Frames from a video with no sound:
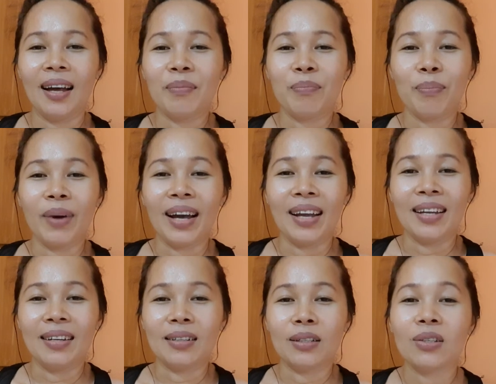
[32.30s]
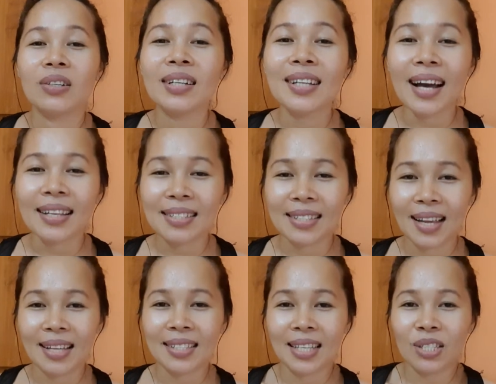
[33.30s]
my Google
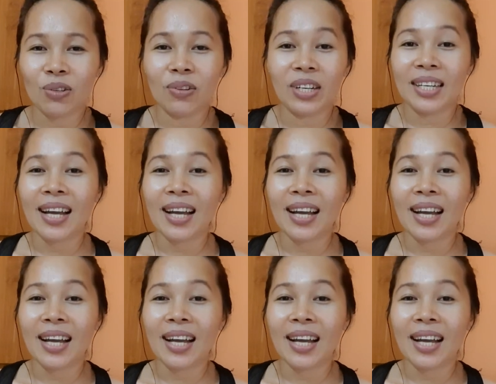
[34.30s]
AdSense is already